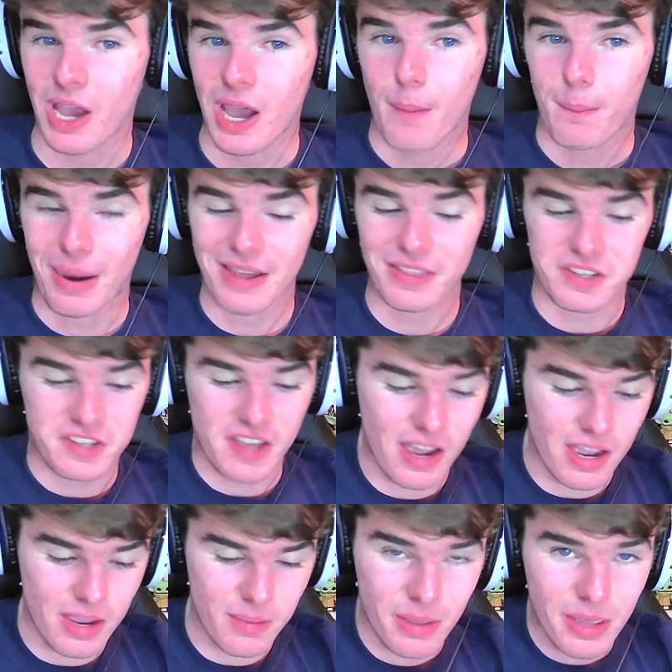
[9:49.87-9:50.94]
By the
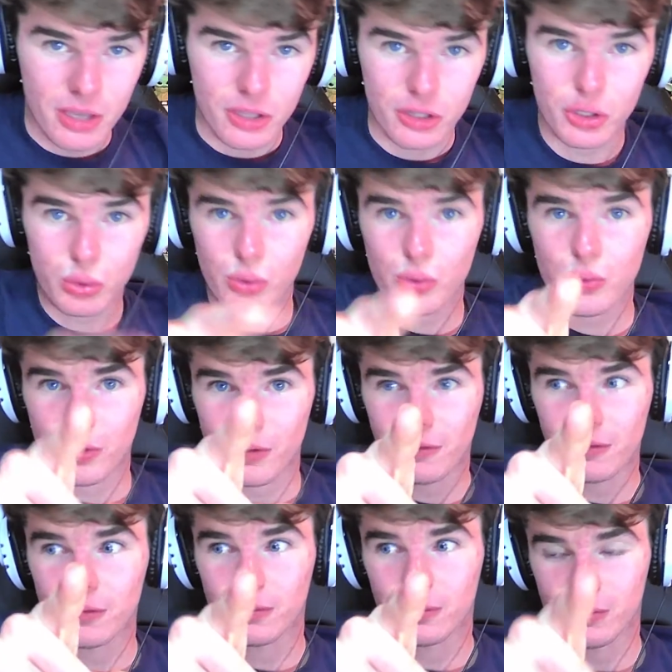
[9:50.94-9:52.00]
time you,
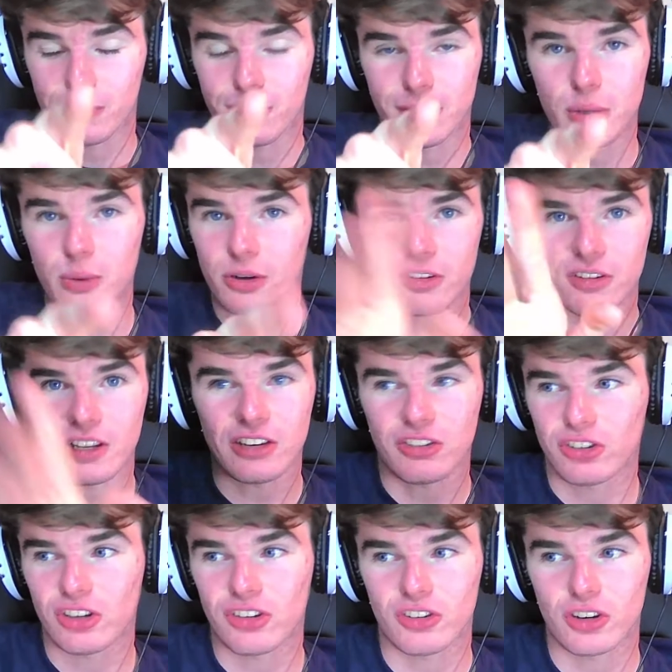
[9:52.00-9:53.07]
the
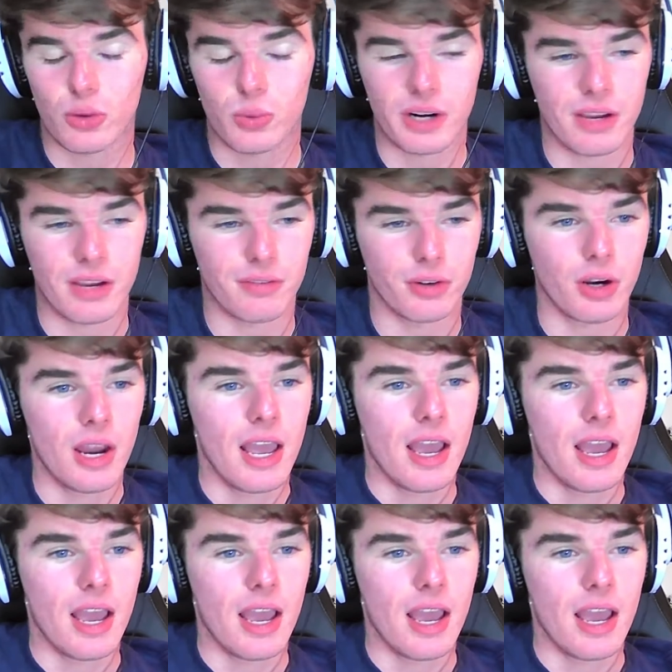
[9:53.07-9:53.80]
viewer/listener, whatever,